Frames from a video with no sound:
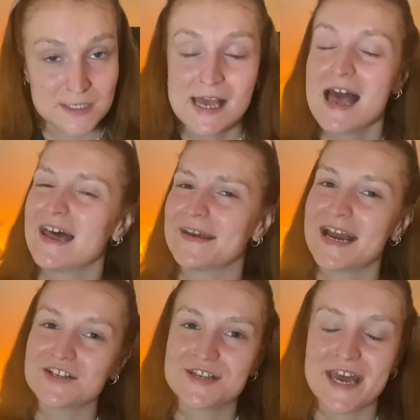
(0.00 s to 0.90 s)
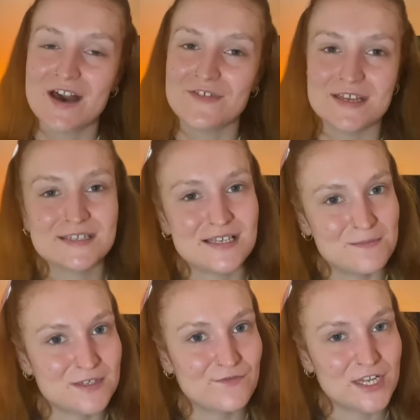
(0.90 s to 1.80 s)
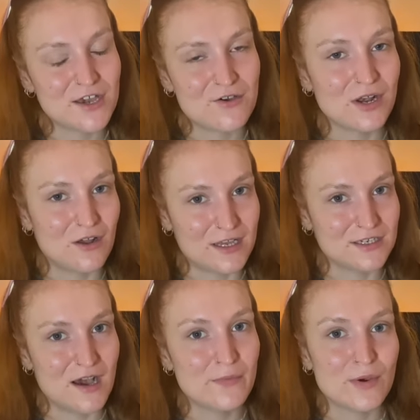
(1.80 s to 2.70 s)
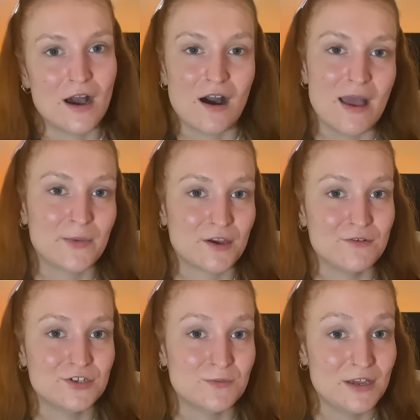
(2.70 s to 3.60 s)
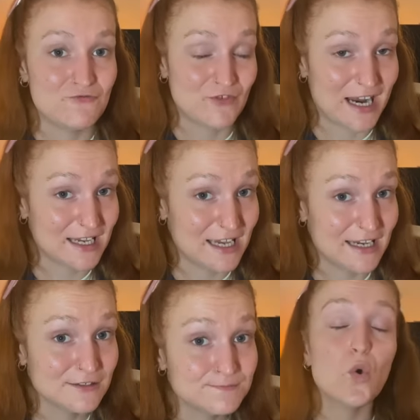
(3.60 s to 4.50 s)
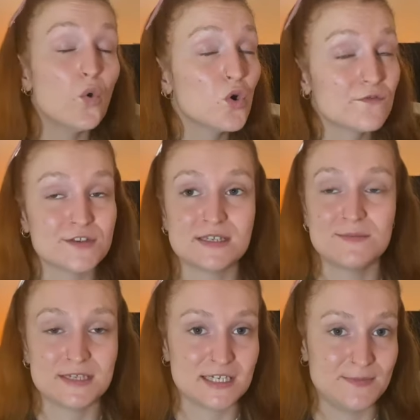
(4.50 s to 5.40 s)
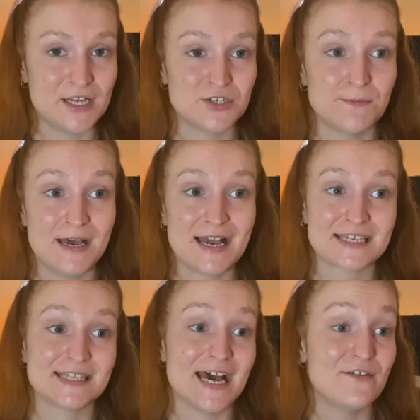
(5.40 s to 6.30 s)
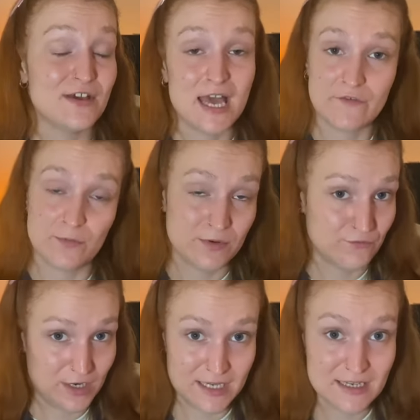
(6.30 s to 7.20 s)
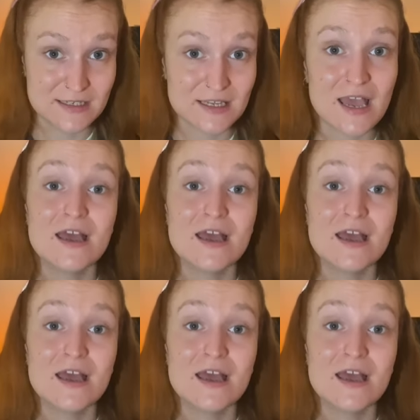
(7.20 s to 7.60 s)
and I actually have a Sims video lined up where I'm going to be ranking all of The Sims expansion packs that have ever been released.